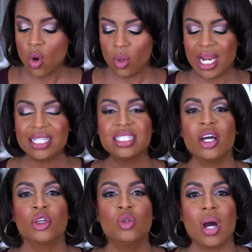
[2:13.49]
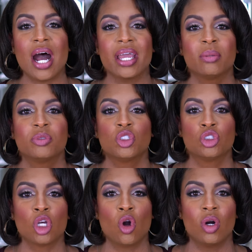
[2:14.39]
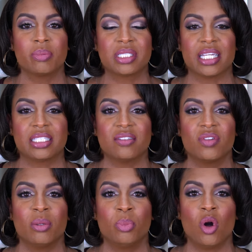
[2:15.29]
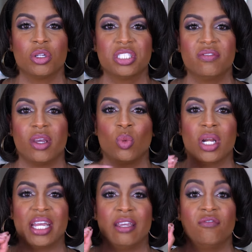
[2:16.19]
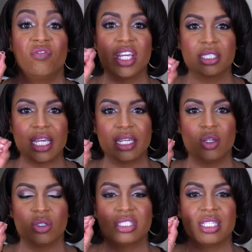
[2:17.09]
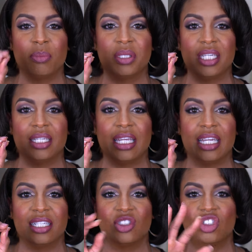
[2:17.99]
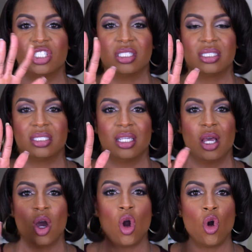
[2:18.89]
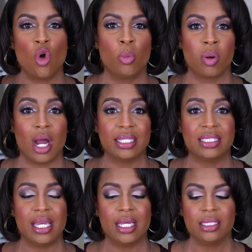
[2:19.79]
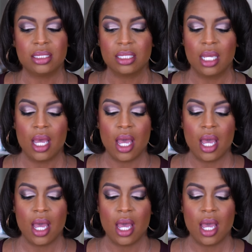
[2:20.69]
When I tell you I am so obsessive compulsive and when I get fixated on something, it is just a whole process.